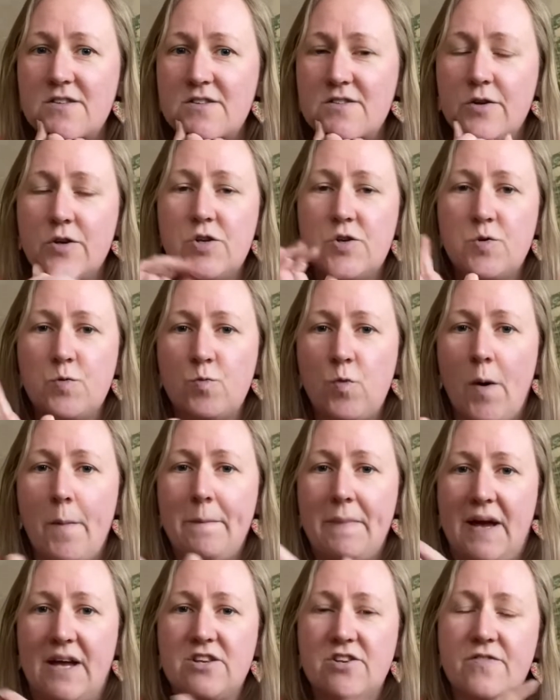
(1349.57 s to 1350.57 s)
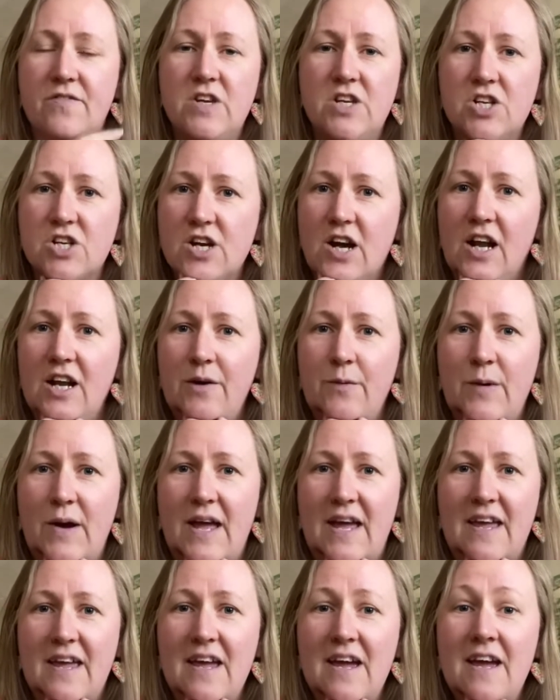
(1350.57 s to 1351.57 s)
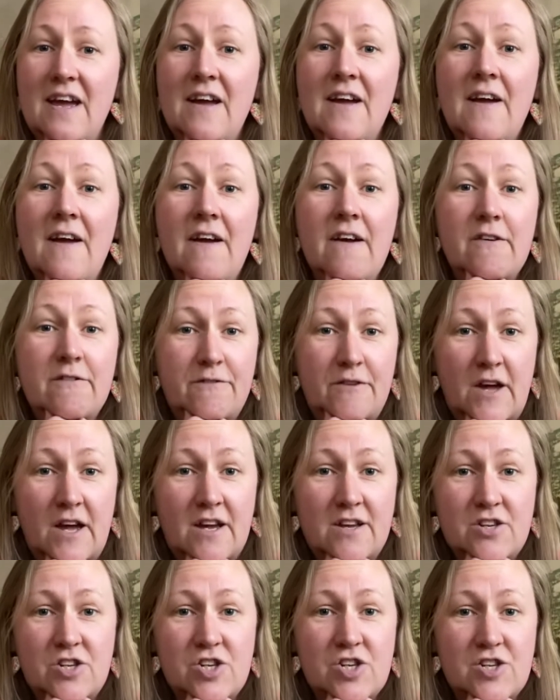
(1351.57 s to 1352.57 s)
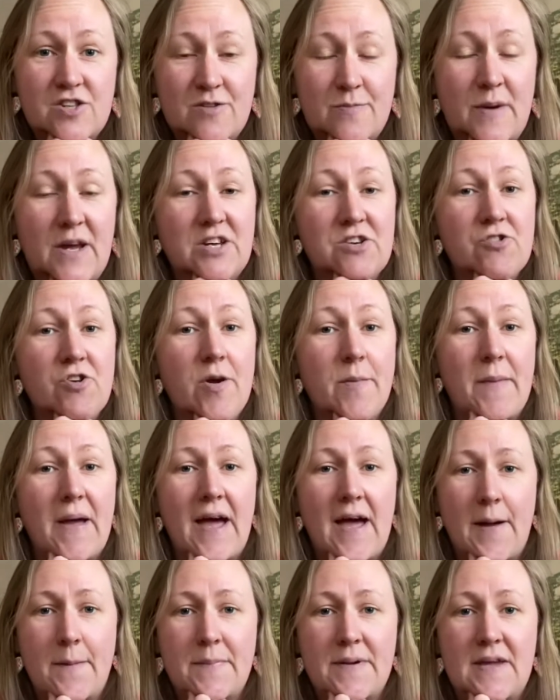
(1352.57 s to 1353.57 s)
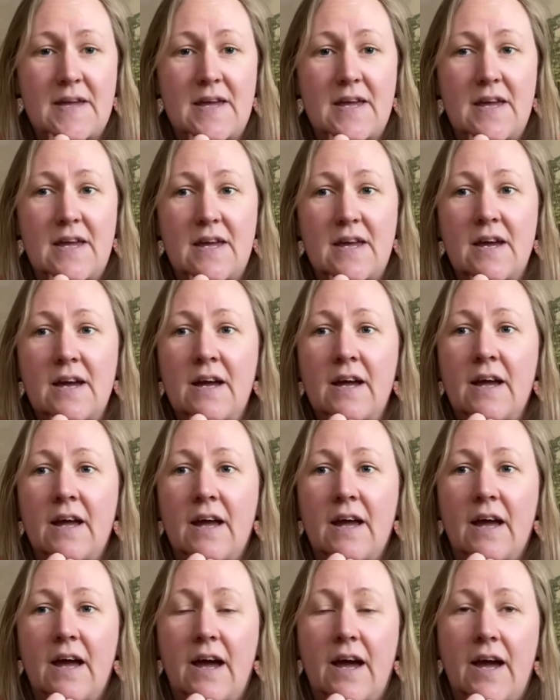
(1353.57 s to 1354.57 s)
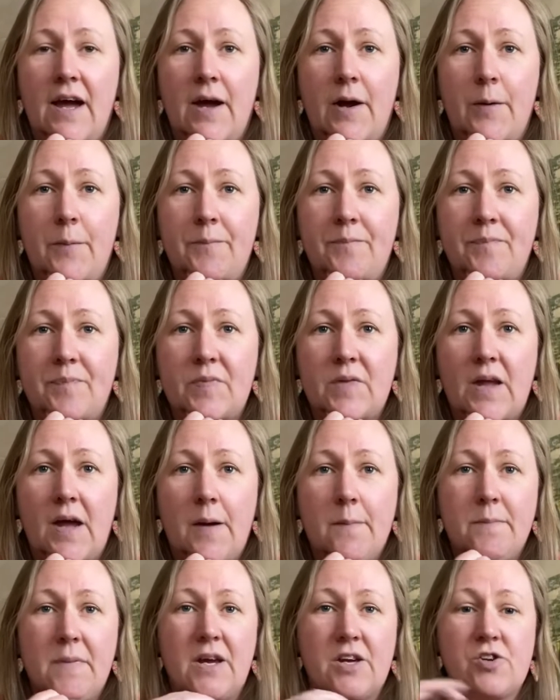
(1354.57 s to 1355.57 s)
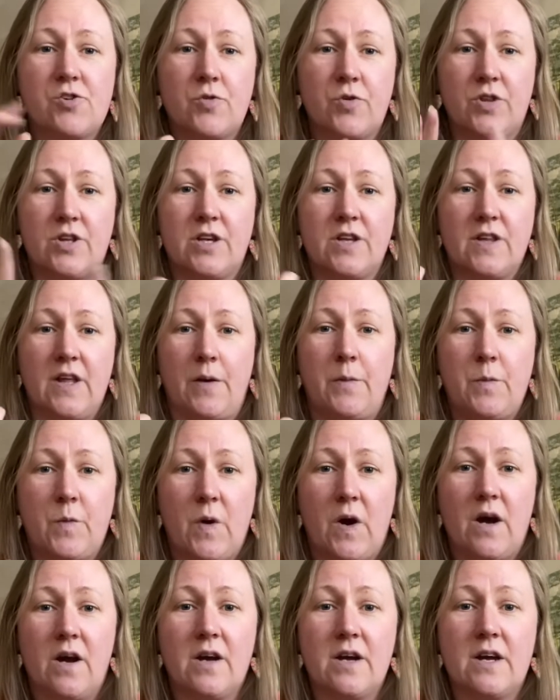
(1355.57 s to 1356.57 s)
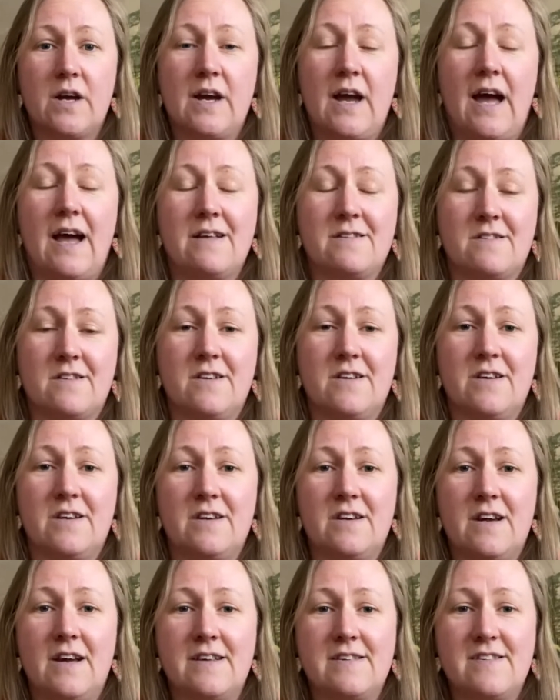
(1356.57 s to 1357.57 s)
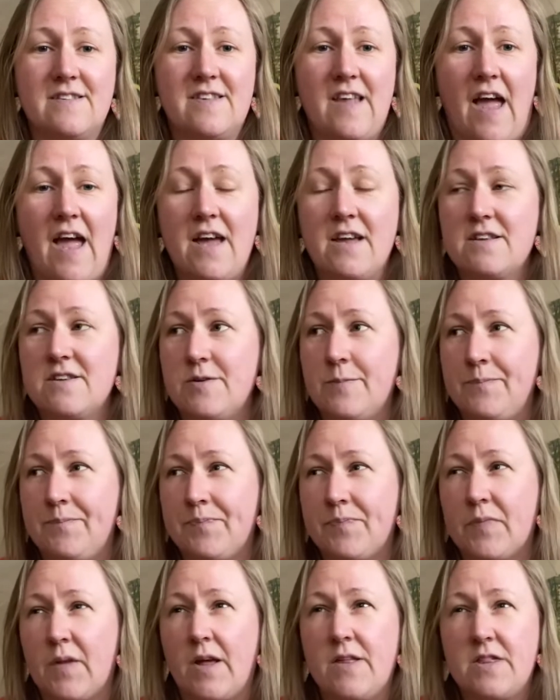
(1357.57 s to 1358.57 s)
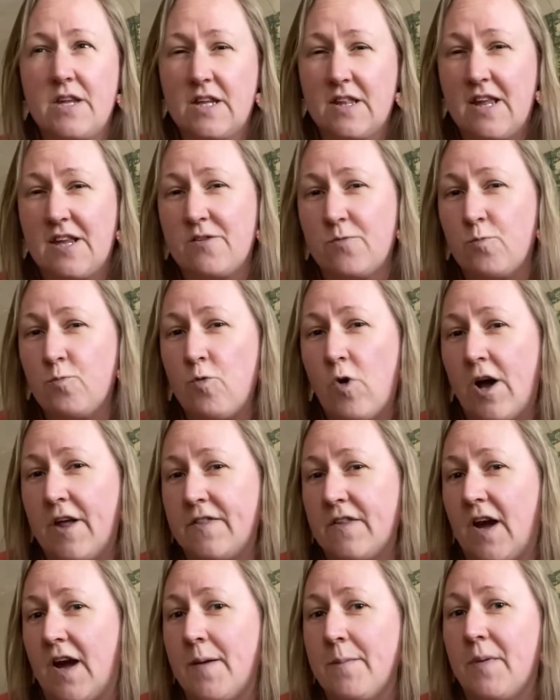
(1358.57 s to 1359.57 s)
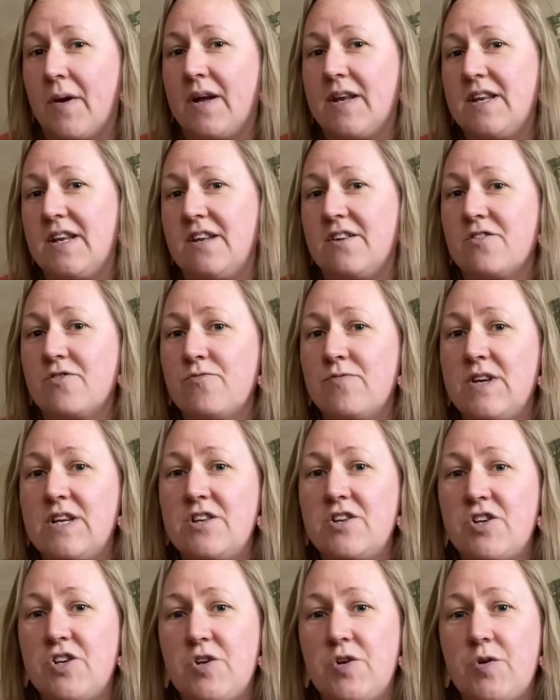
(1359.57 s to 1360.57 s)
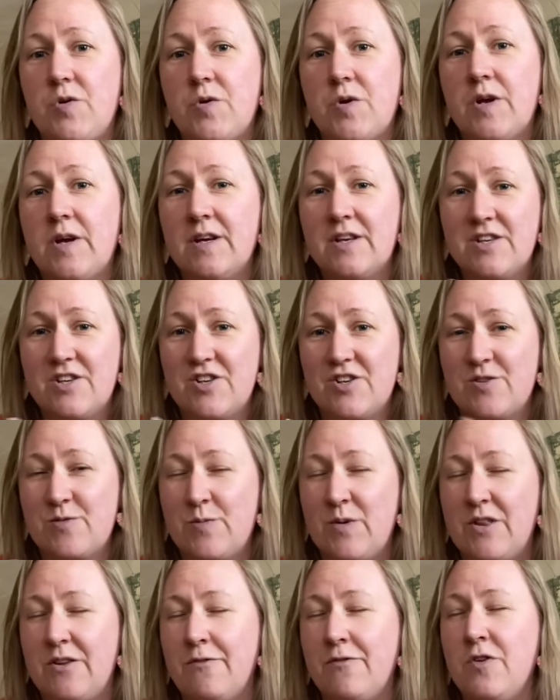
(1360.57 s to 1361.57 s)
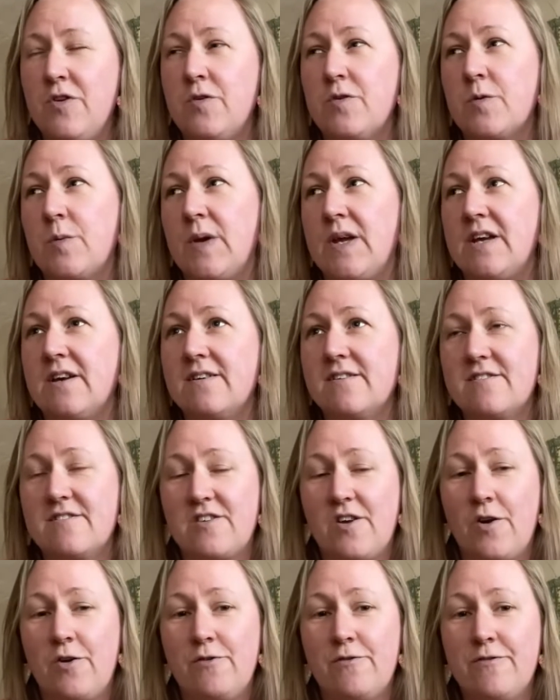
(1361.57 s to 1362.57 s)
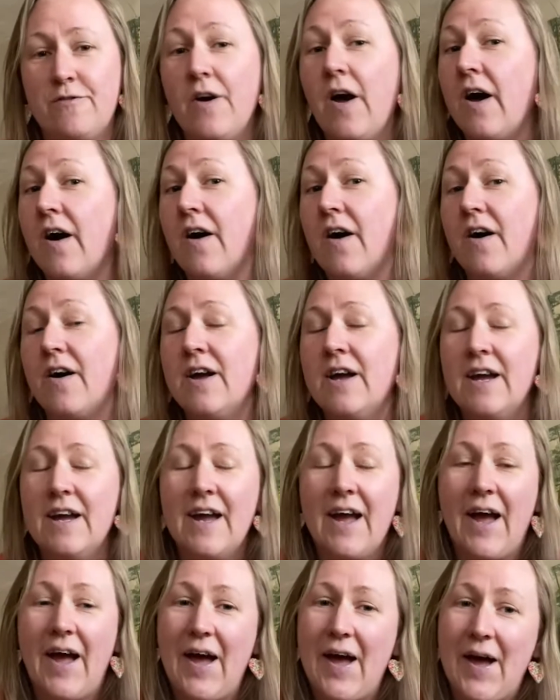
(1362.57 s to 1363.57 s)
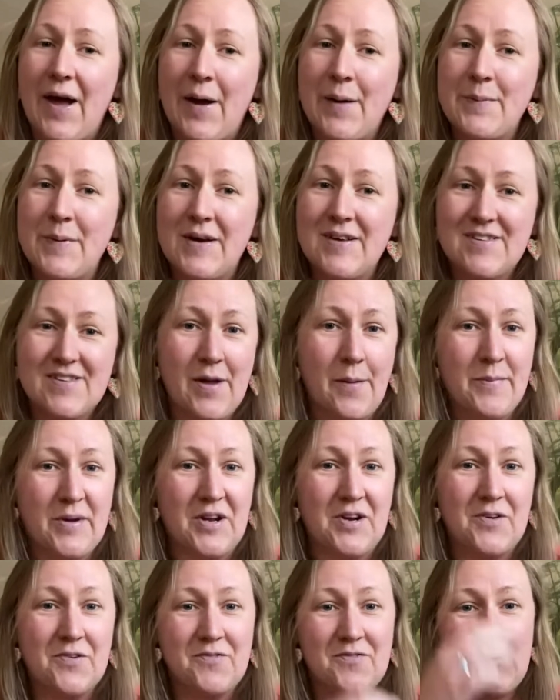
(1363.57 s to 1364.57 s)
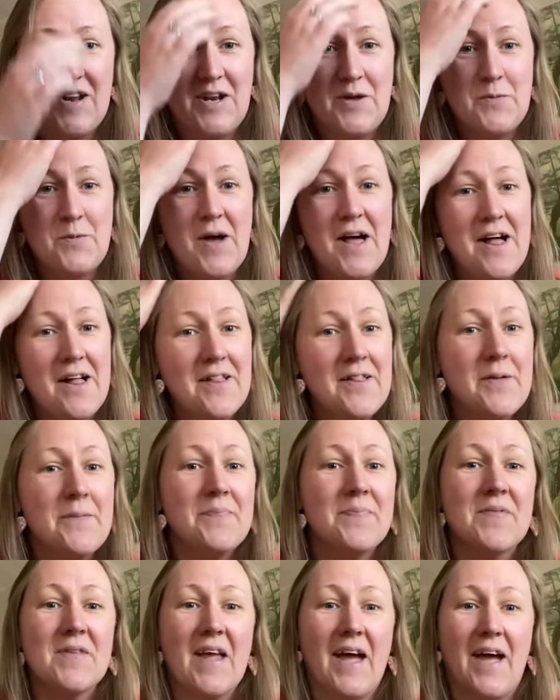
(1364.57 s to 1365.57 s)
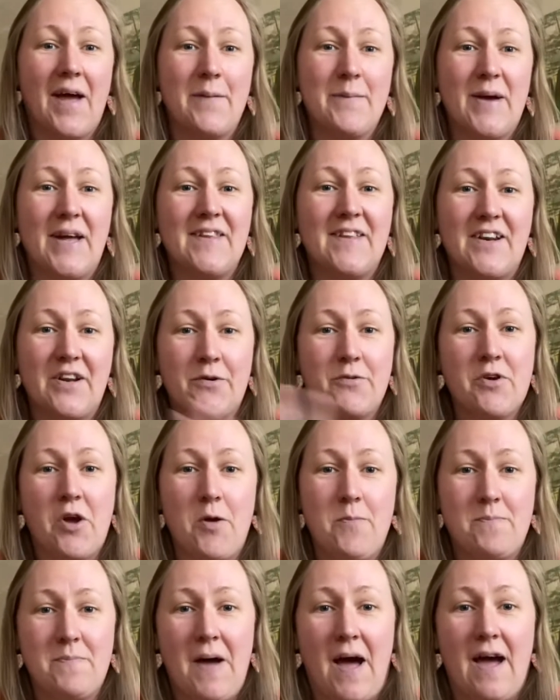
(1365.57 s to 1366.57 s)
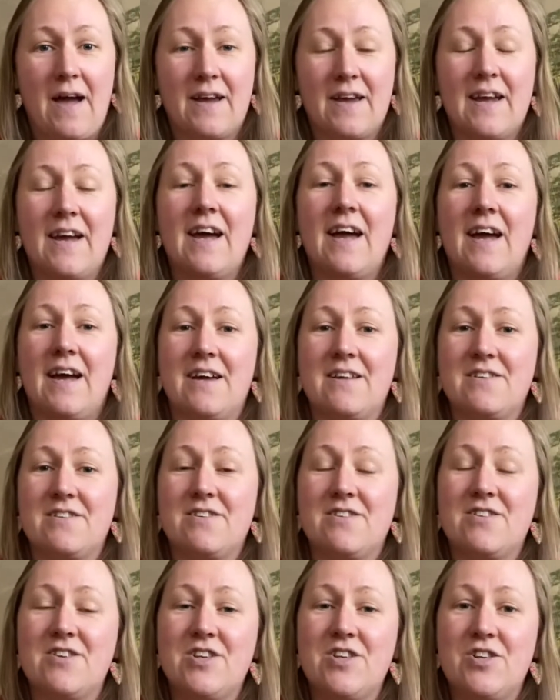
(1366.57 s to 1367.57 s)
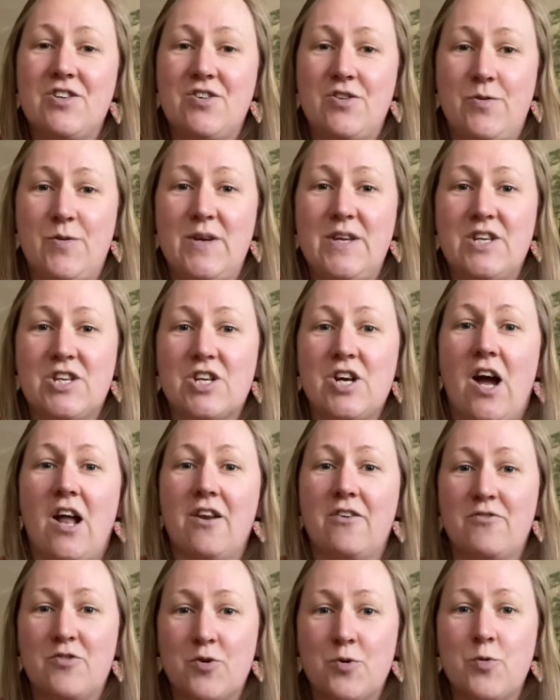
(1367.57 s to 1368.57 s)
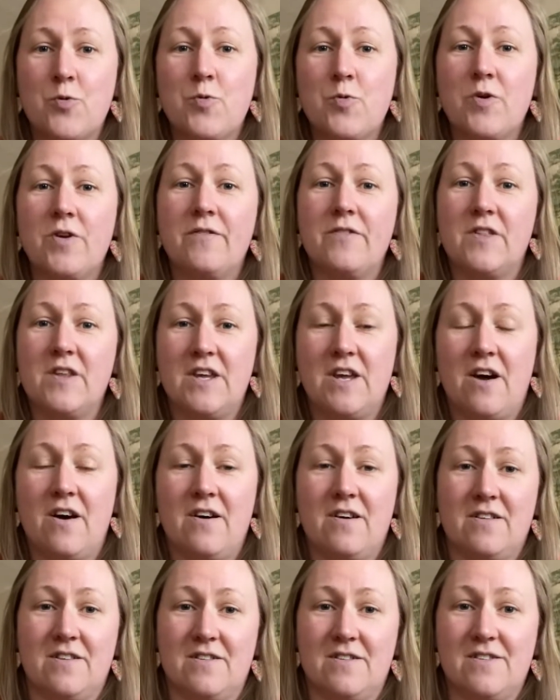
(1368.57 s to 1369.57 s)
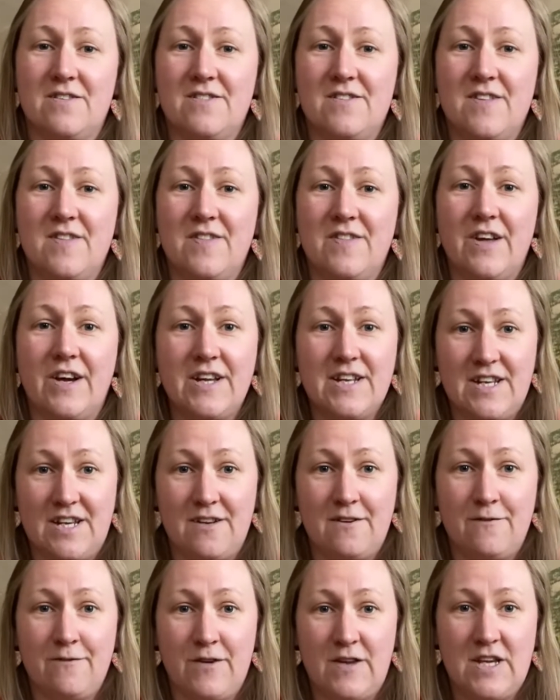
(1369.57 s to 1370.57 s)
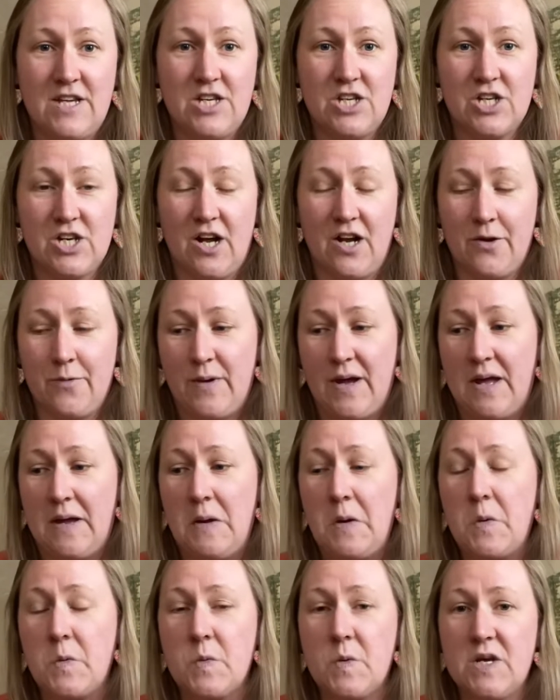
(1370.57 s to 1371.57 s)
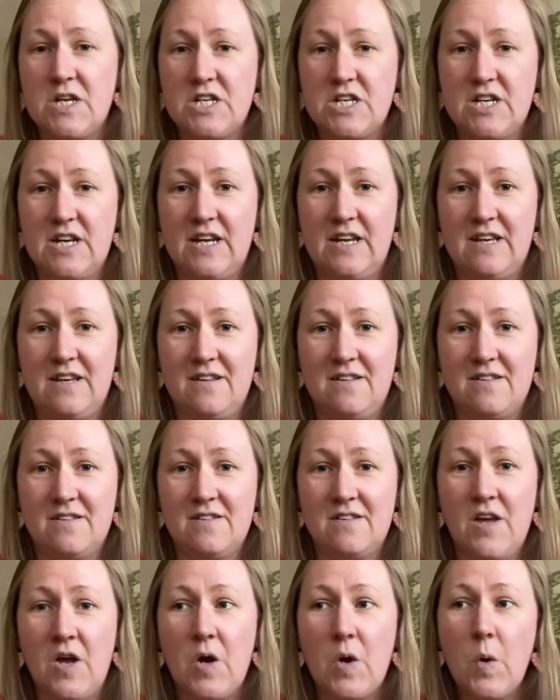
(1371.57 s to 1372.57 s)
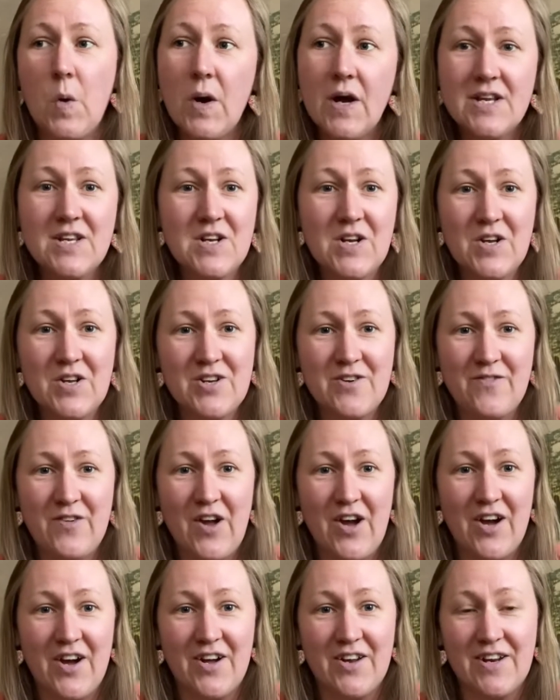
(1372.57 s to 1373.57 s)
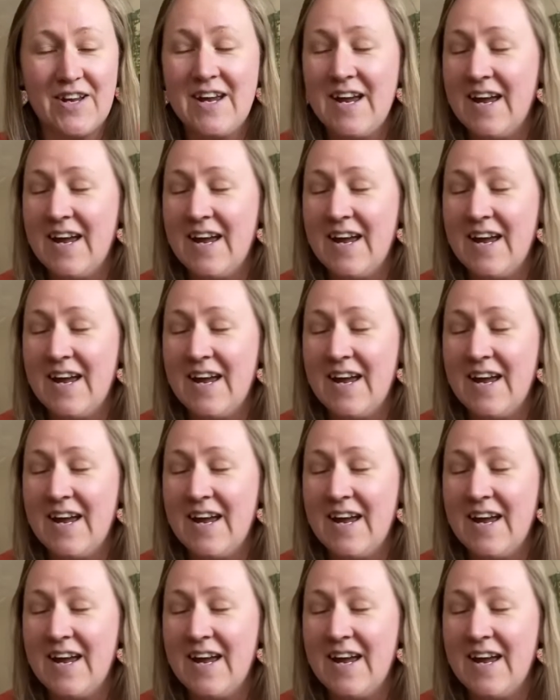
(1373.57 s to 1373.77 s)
So I do 1 batch of each colourway first, just to make sure I'm happy, and make sure that they work as a set. I think there's one that I might need to redo just with a few tweaks so far, but it's coming along really well. And then I'll go back and do each colour on all of the yarns that I need for each colourway, which is quite a lot of yarn.